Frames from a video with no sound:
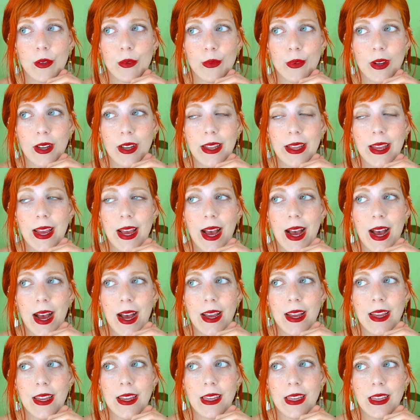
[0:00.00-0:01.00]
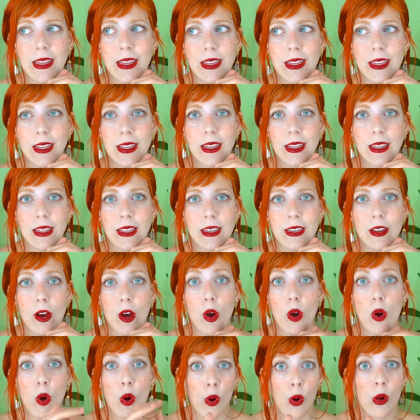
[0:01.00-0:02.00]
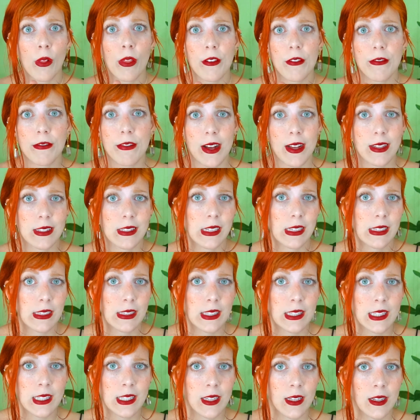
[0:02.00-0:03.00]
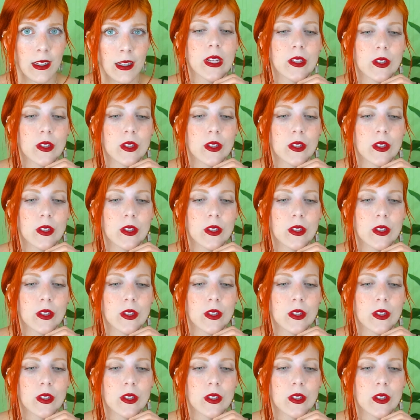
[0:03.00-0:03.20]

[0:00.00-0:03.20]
really high in all the facets.